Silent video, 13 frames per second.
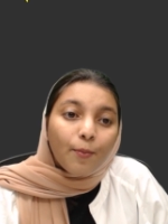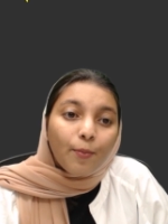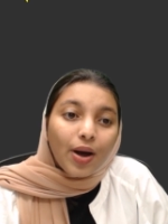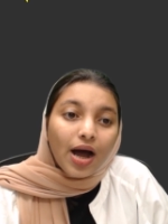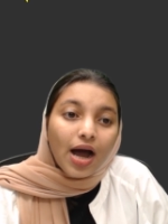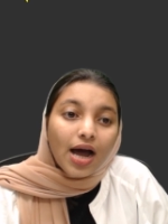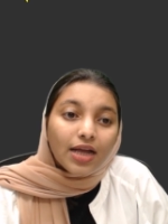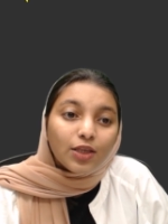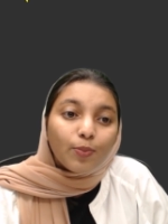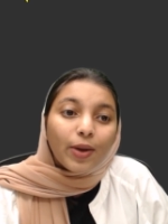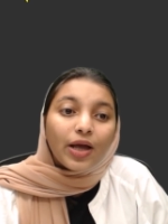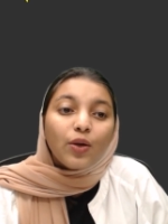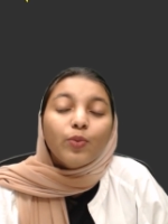
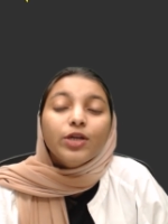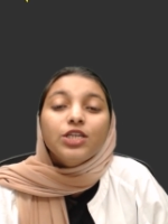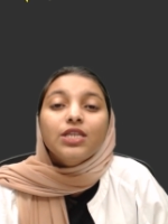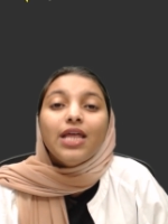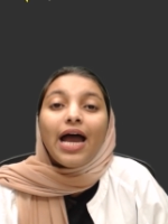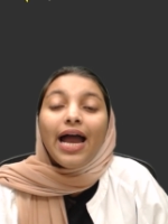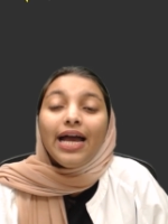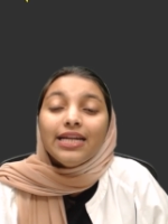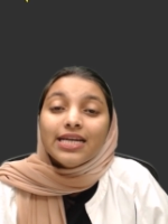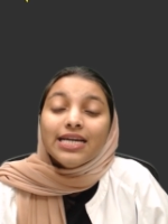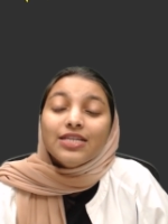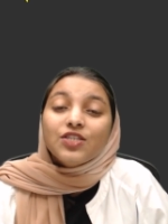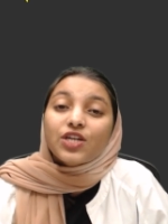path by which that
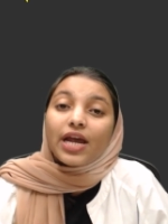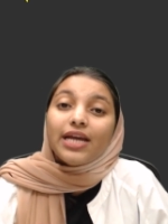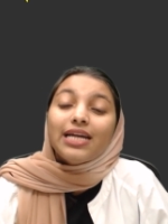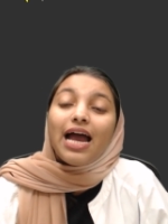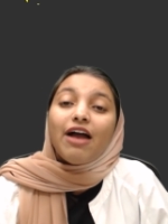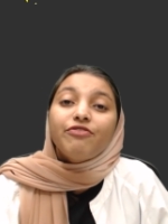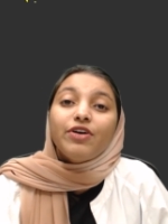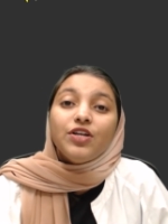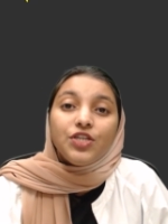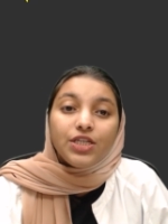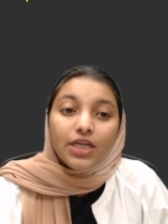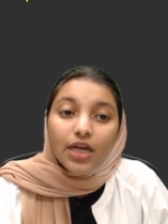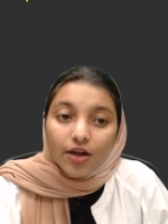state have
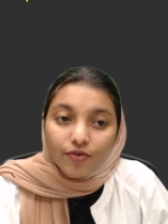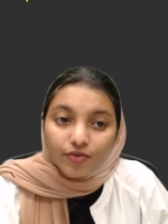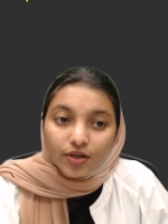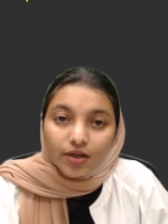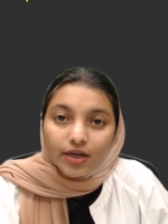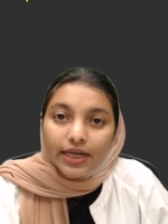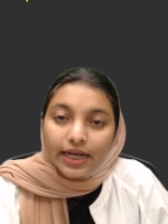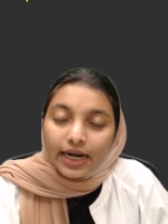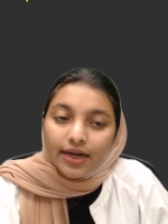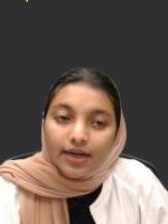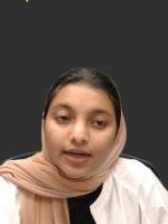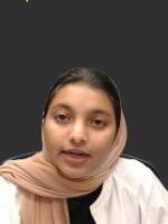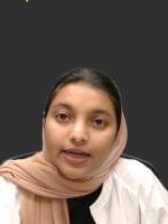achieved. Clear?
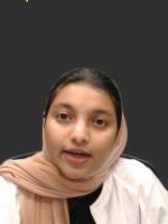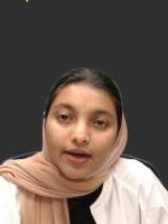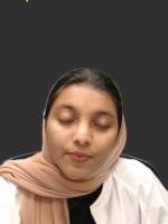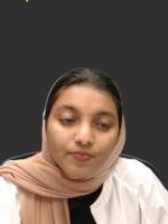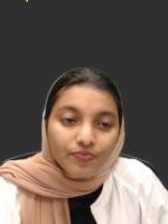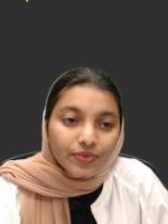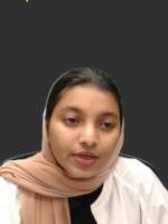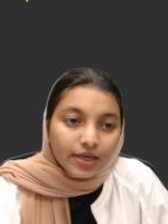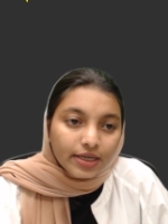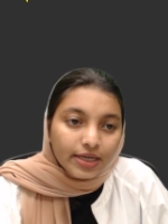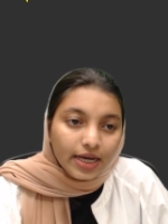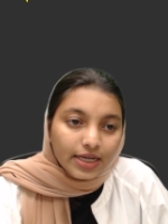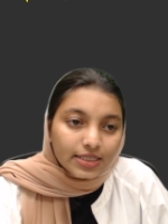
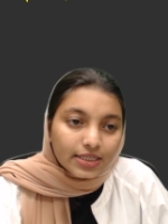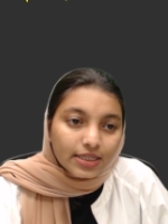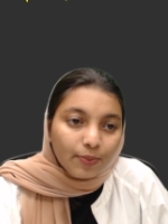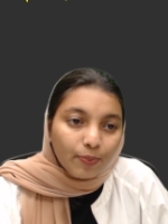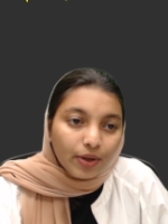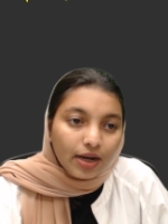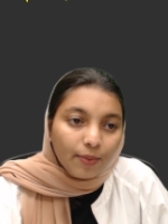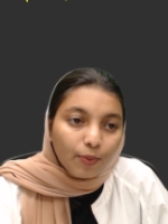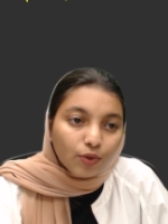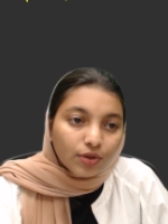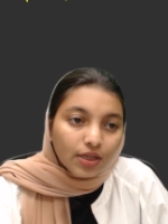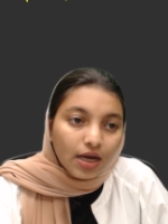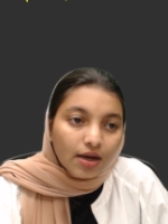Yes, depend
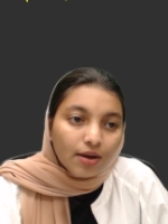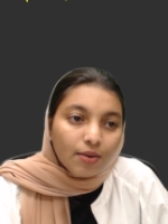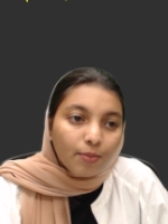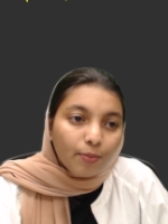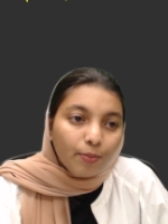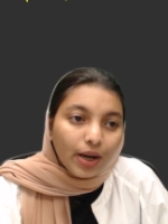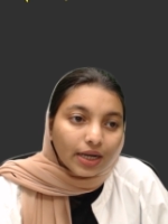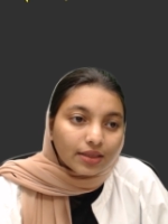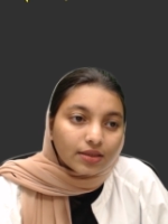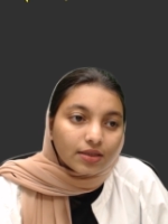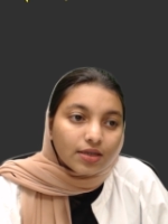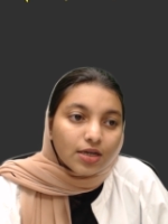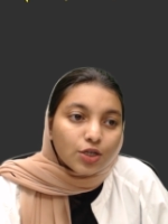upon the path.
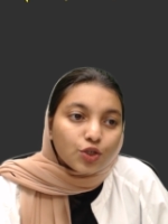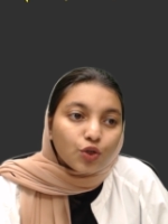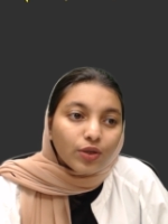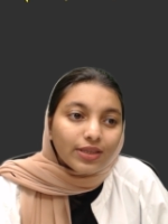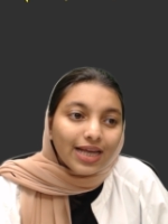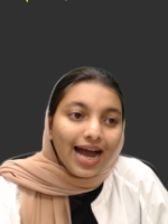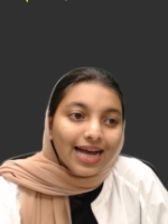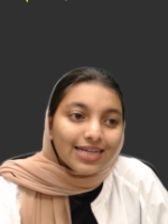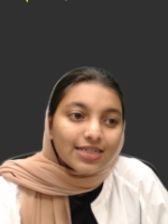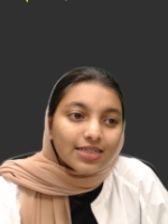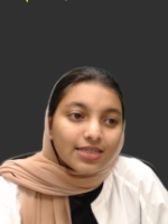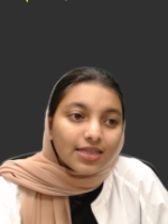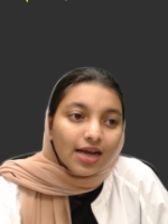So that
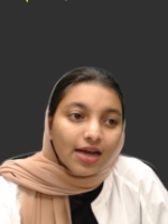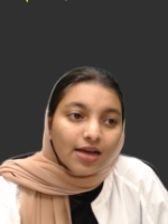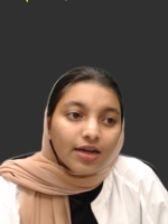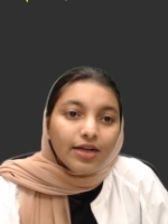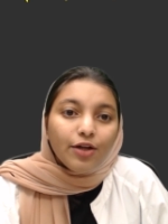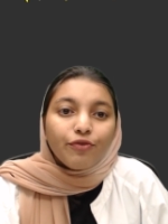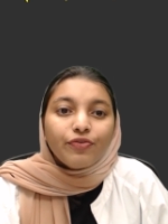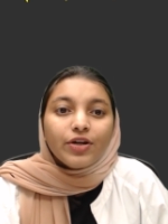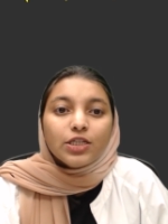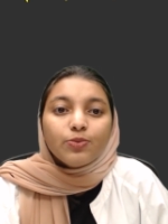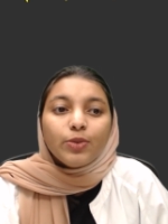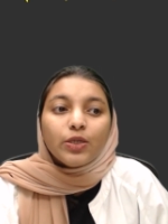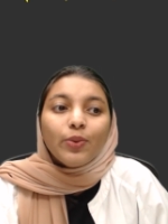is the
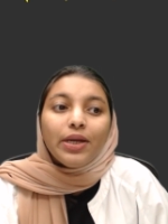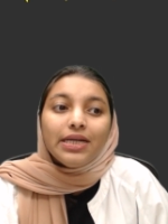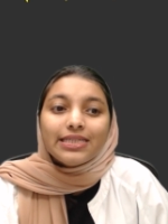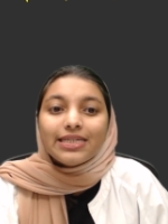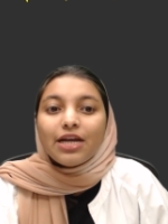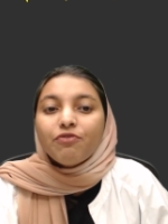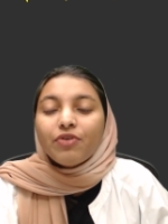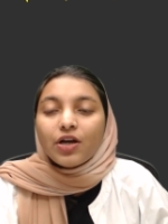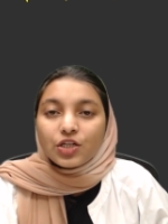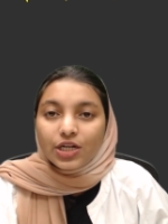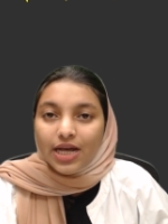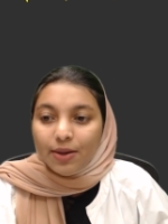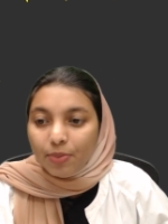difference between state
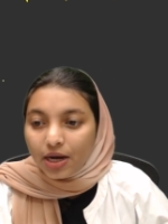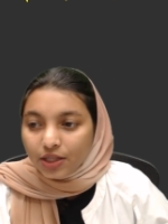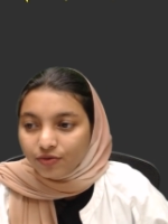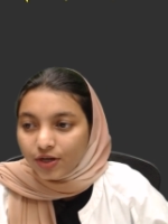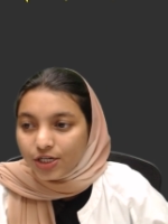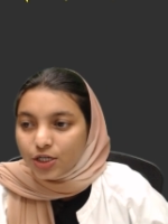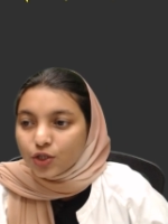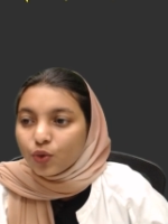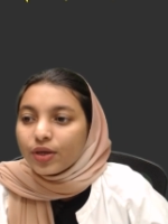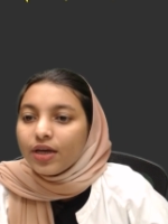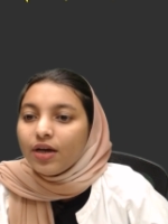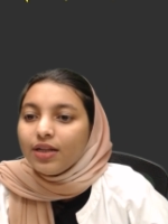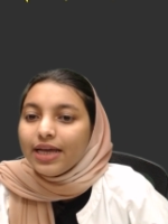function and path function. So
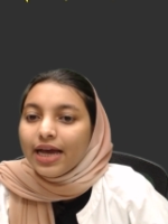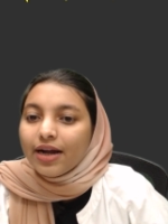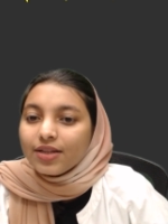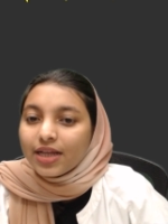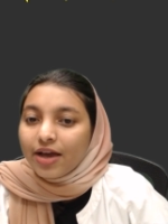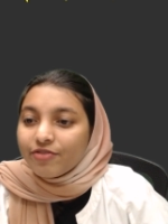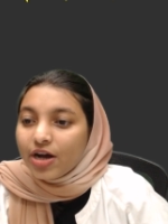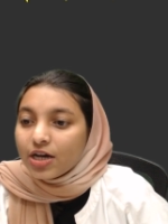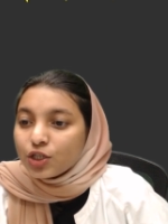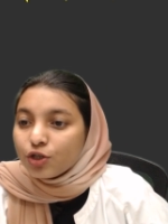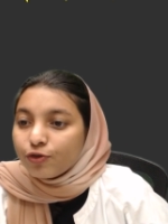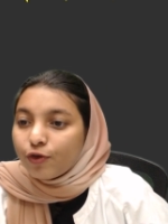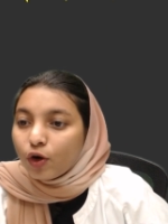here they have
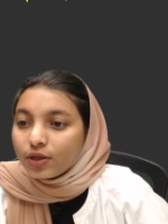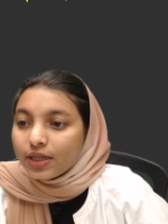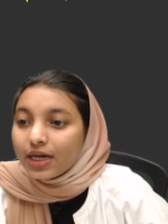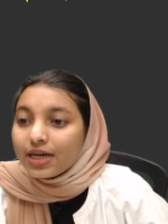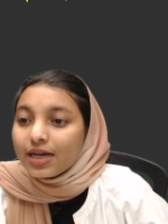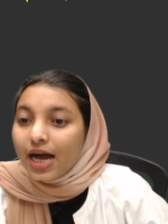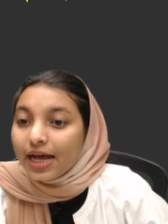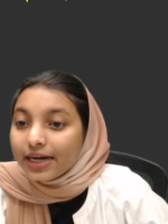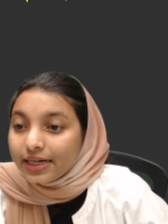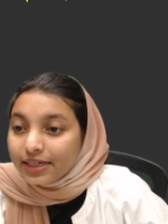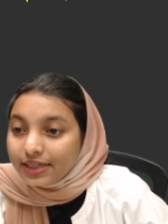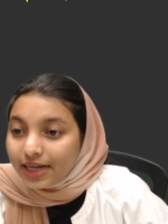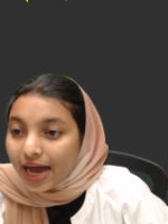asked for the
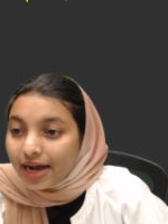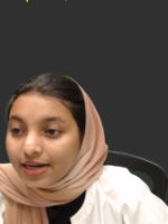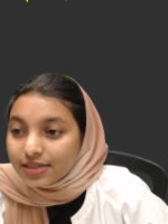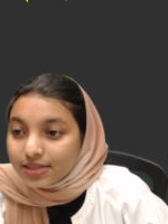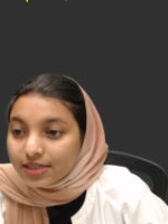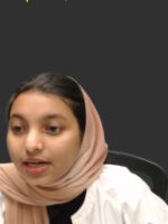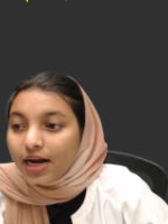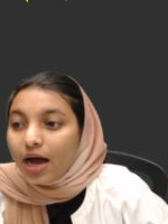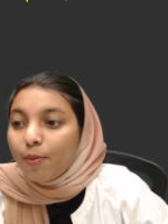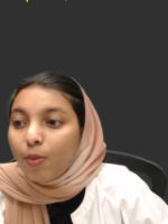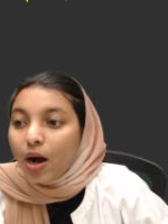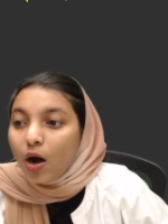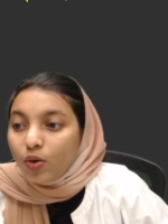correct answer
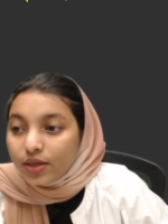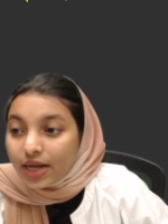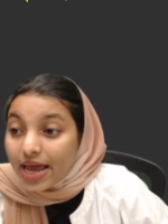about